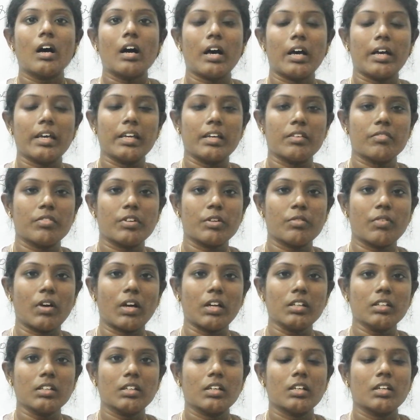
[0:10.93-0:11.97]
Hi
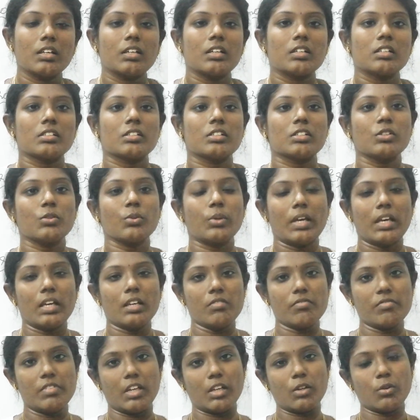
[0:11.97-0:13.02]
everyone. Today
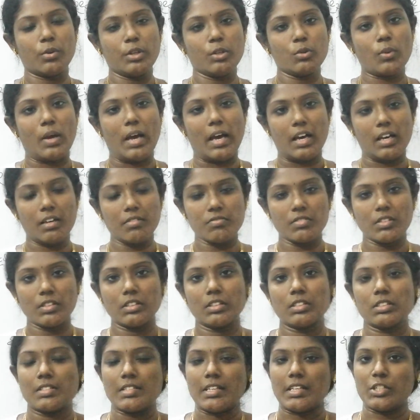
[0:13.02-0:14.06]
we are going to have
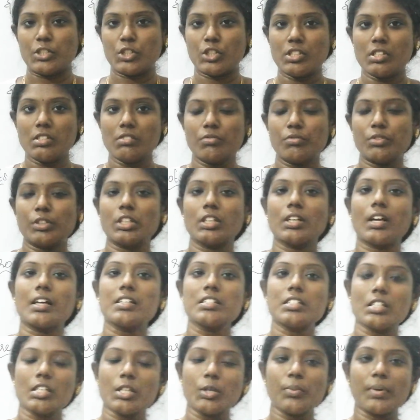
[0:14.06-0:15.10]
the session for the
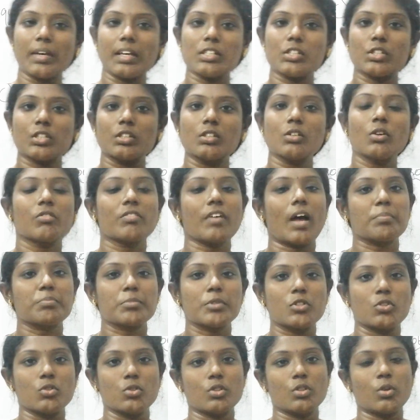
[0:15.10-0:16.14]
continuation of
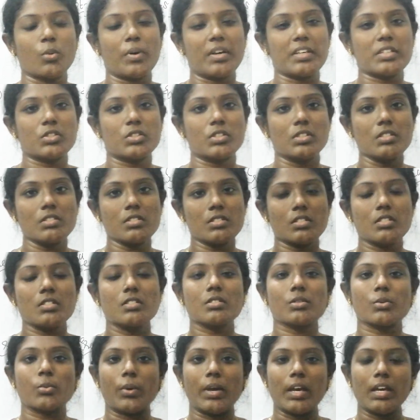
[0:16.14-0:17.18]
aptitude questions in
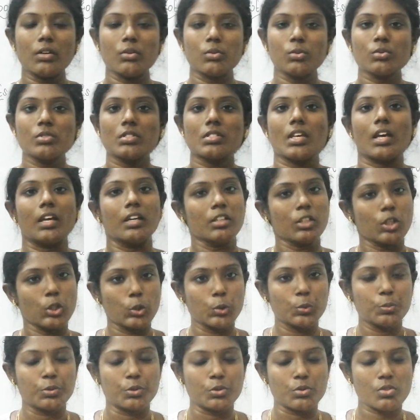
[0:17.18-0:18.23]
square roots and
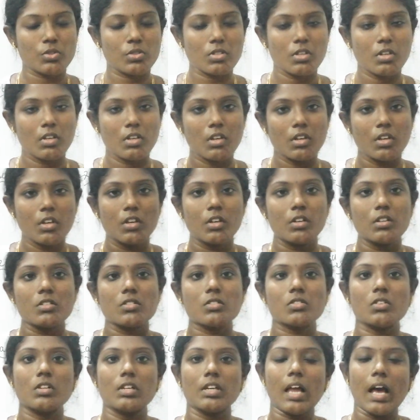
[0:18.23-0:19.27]
cube roots.
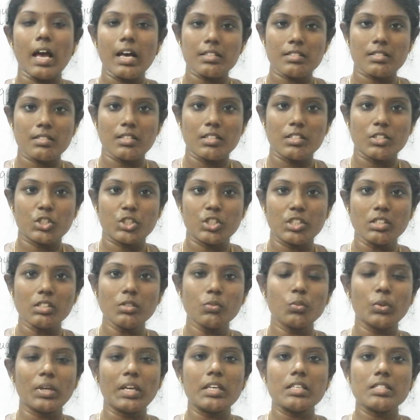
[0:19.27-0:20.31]
So last
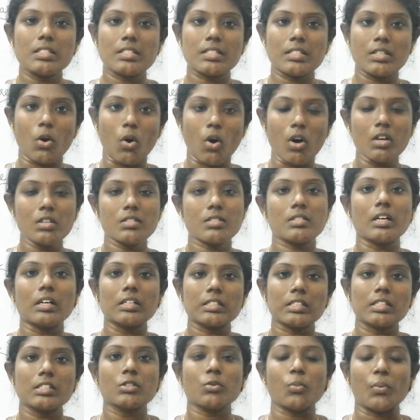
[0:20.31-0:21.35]
session we saw
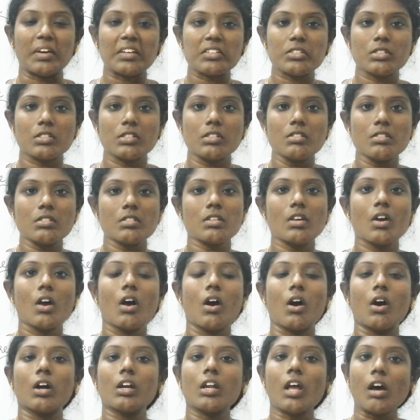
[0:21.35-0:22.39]
certain questions
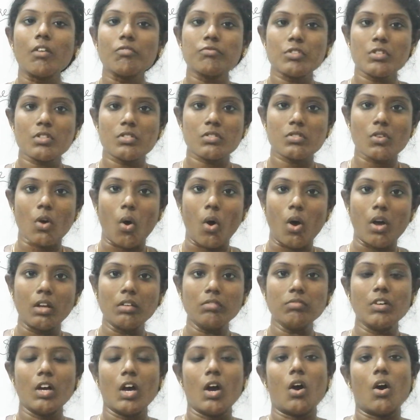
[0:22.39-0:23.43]
on how to
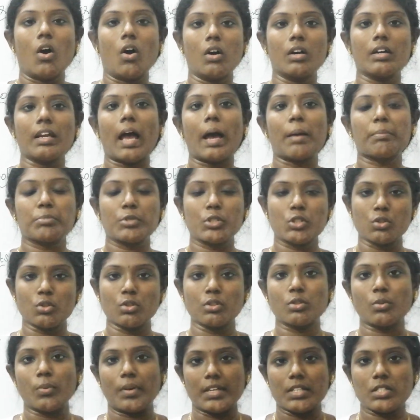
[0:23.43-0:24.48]
solve on
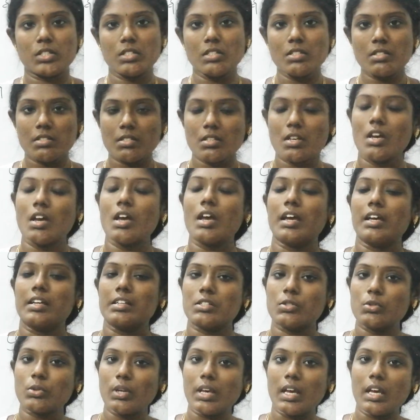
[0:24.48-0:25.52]
aptitude questions,
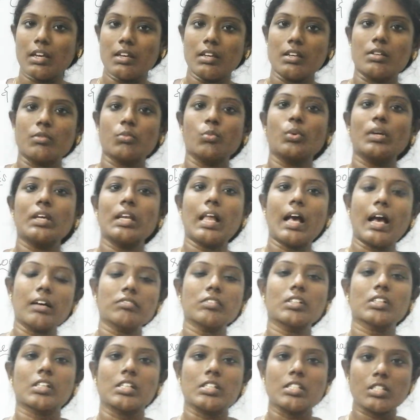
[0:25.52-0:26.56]
and today we'll
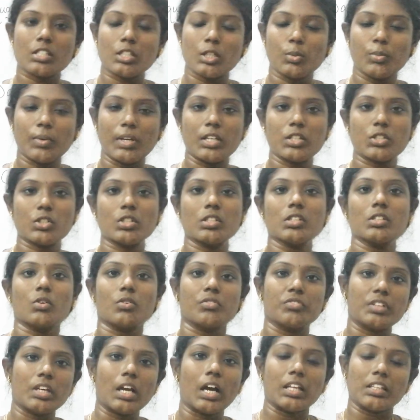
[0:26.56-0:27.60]
have the continuation
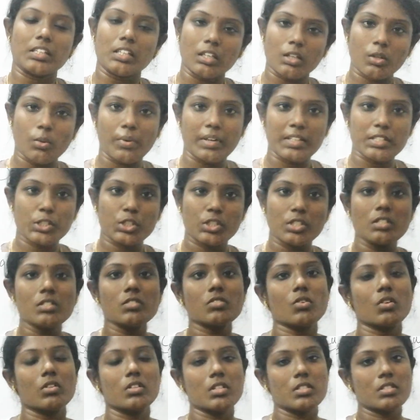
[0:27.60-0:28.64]
of the other
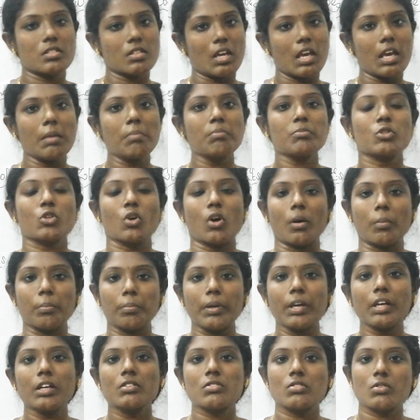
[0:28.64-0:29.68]
questions on the same
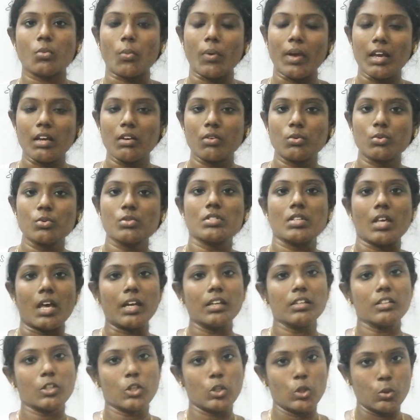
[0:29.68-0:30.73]
topic, square roots
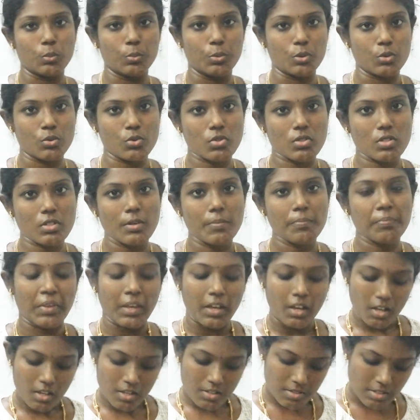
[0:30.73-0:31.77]
and cube roots.
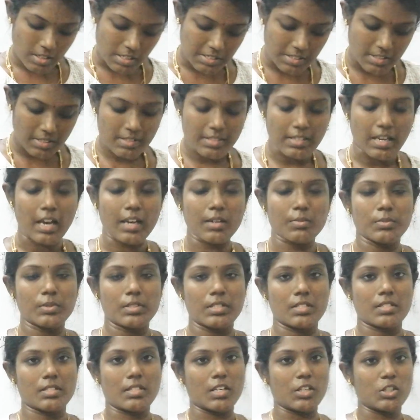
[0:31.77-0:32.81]
So let us start with
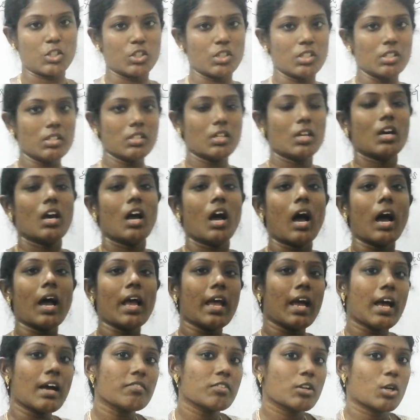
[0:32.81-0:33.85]
the session. I
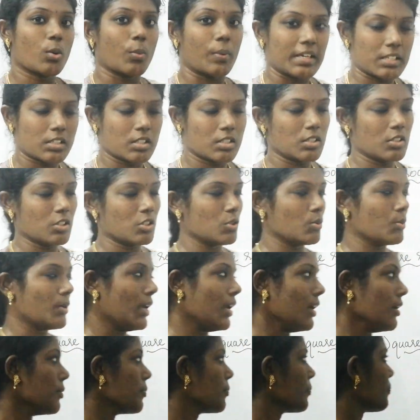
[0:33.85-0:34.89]
have a question
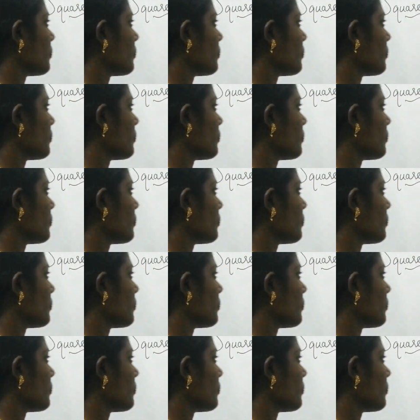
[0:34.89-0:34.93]
today.